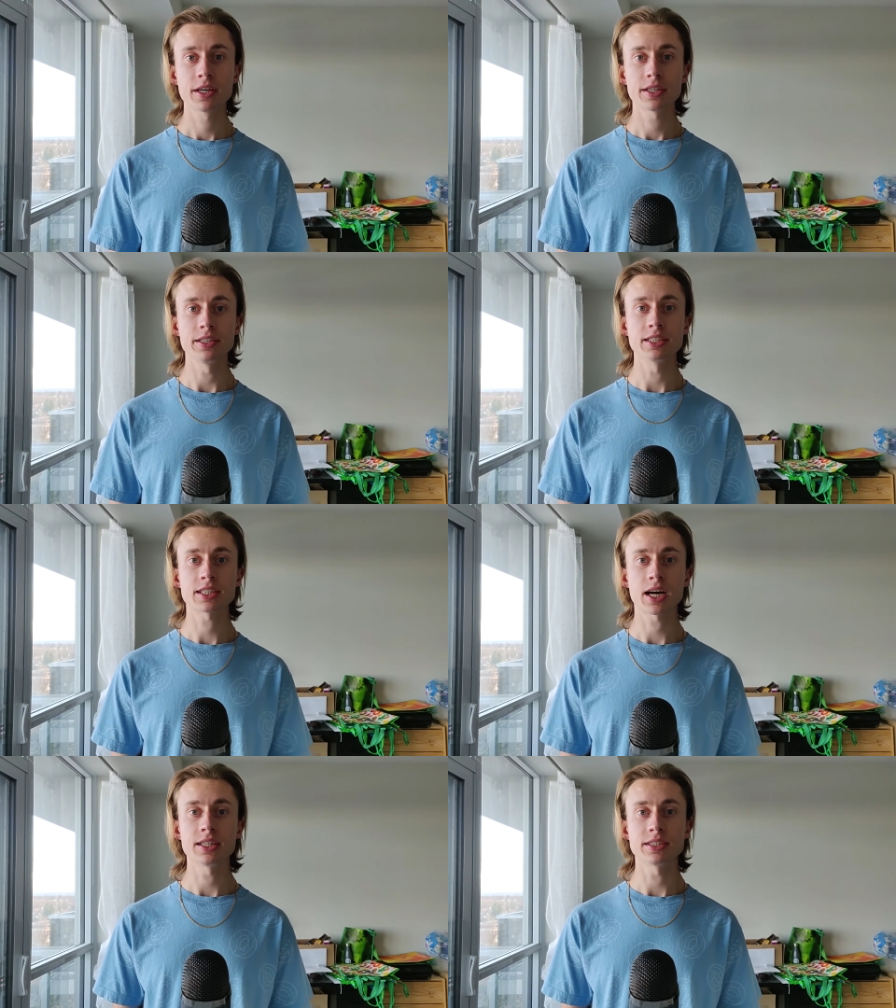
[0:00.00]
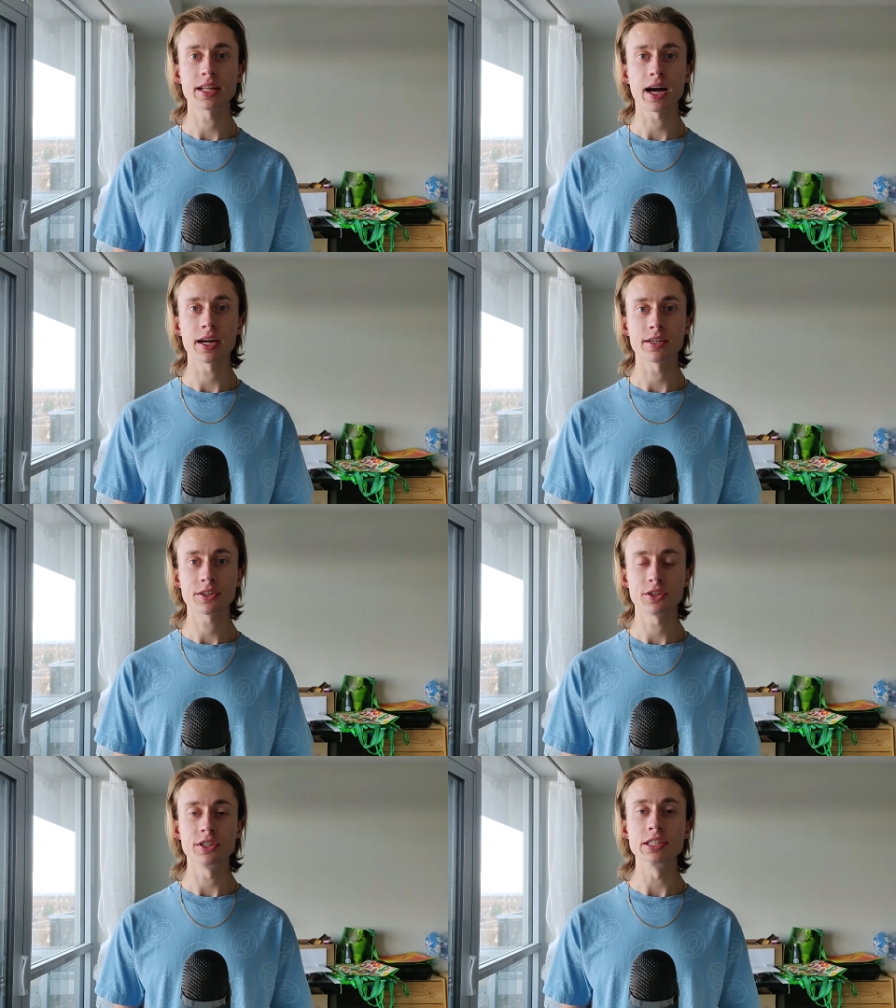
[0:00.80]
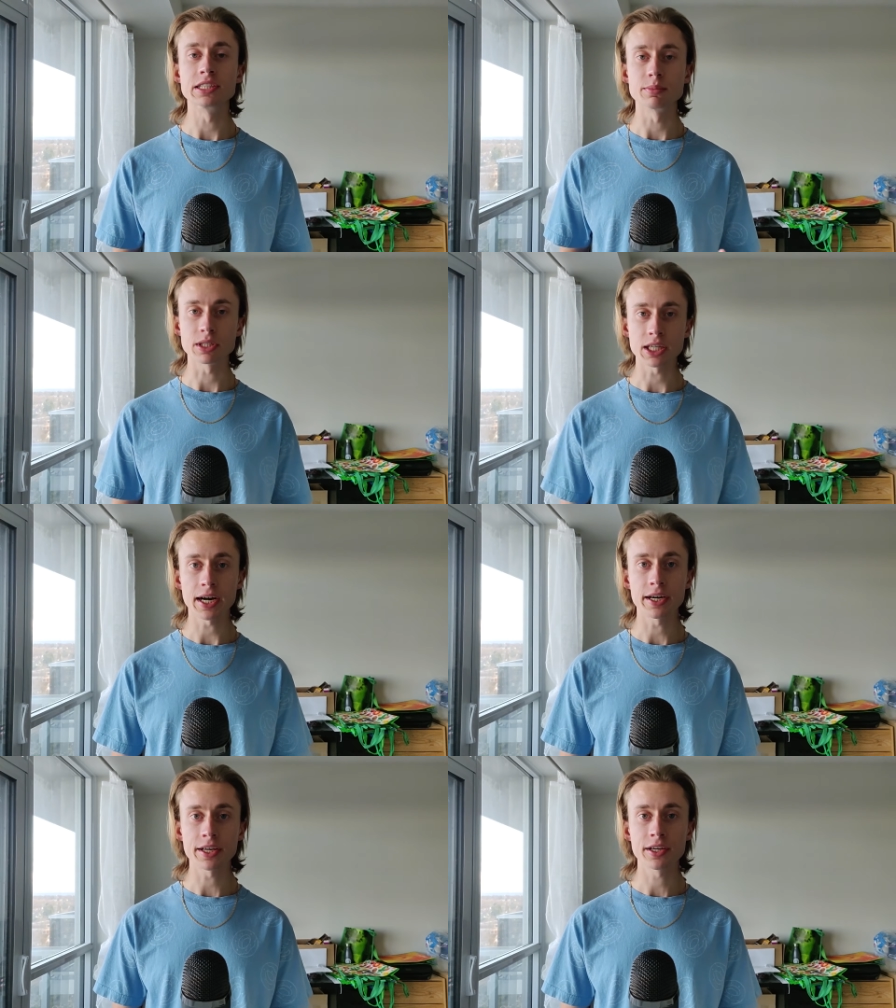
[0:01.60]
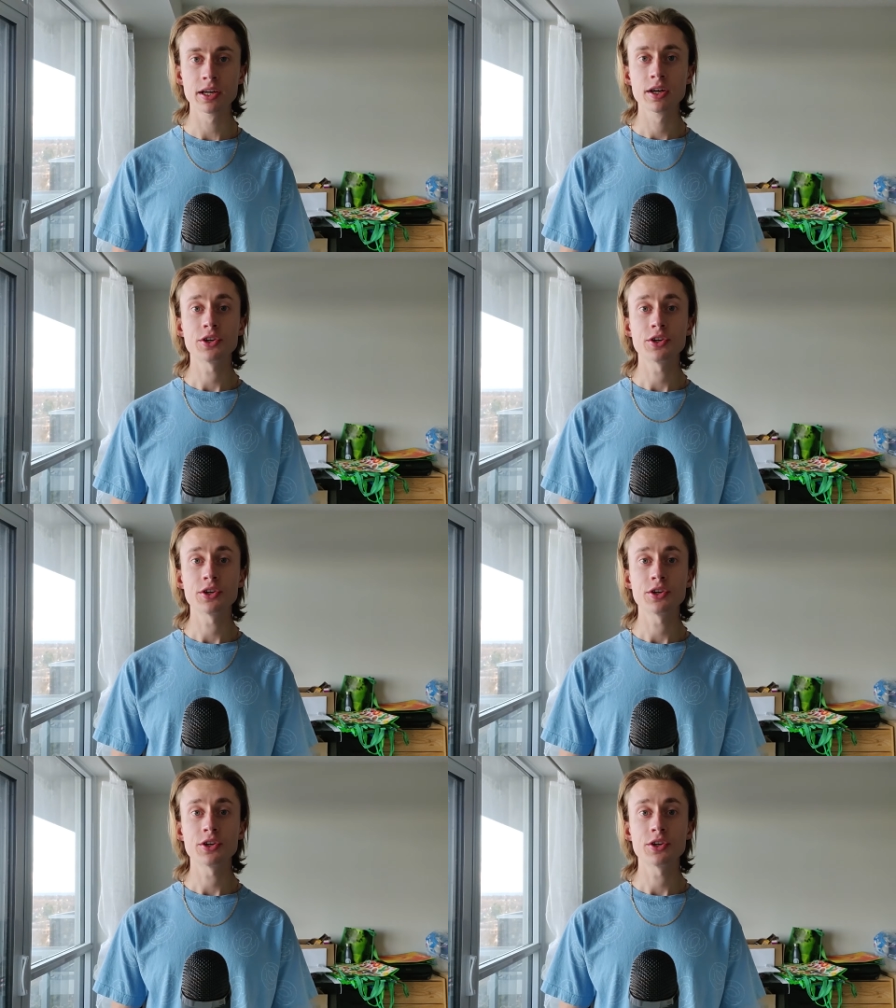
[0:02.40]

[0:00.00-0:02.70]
He decides that he needs some clarity.